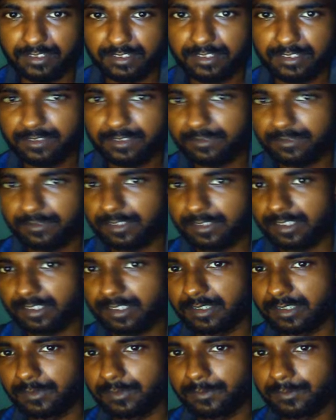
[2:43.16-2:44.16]
uh,
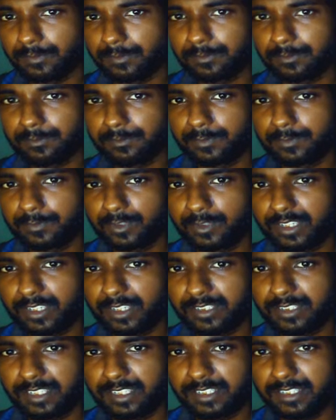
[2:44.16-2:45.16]
putting
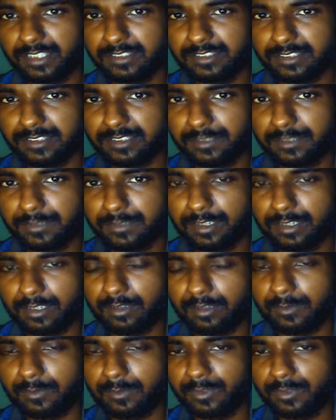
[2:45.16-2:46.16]
that script,
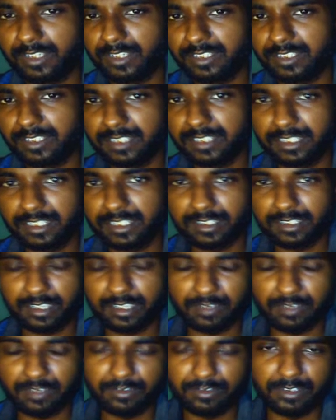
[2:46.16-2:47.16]
putting that
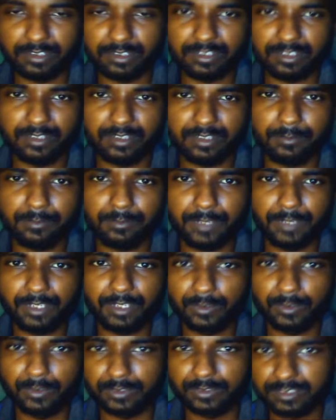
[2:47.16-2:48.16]
our
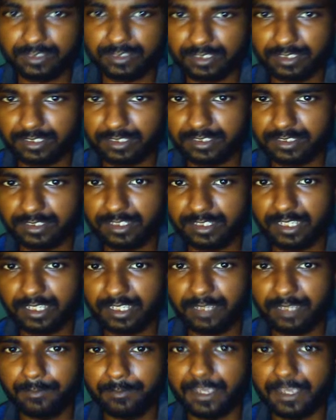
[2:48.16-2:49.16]
payloads. It's a name
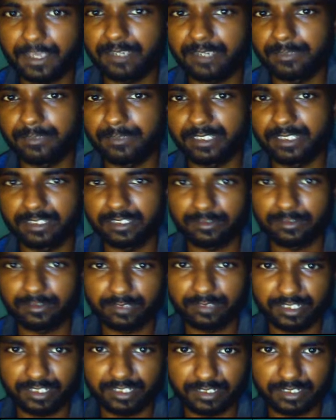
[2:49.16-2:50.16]
parameter.
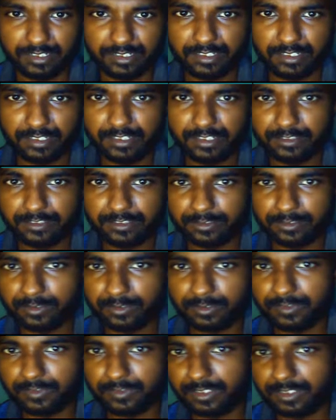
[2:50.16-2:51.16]
Okay, so
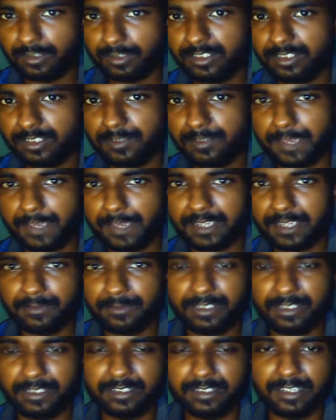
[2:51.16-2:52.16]
we got the
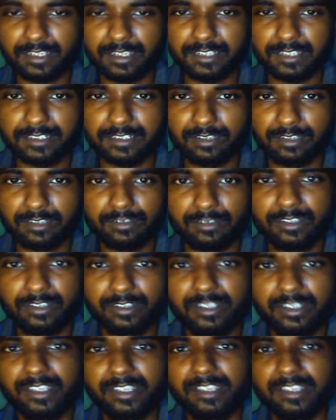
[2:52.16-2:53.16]
parameter. As
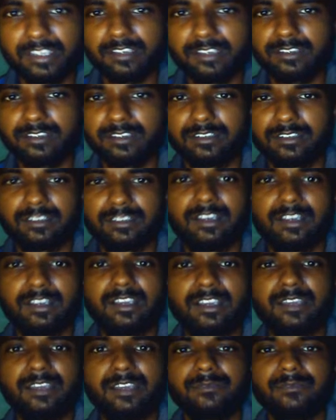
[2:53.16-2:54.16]
I
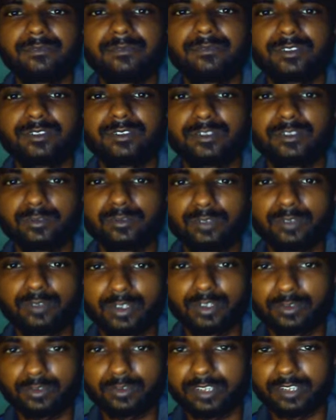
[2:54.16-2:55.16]
have told you
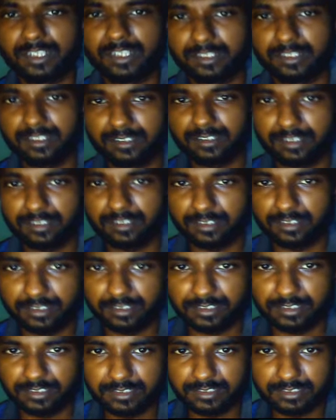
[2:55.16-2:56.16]
that
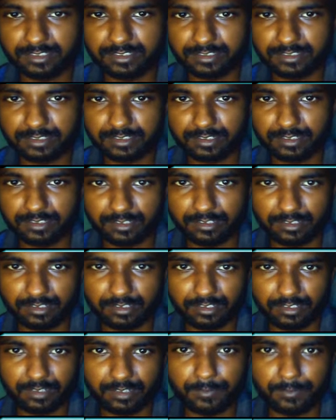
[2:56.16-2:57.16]
this is
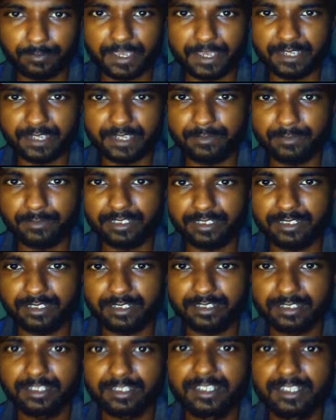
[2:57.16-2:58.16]
a parameter.
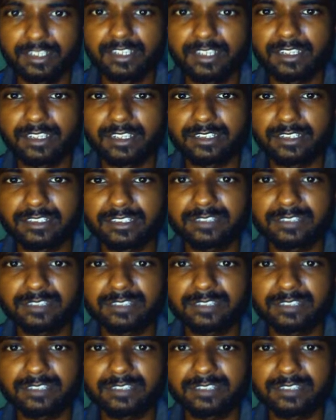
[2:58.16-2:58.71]
In this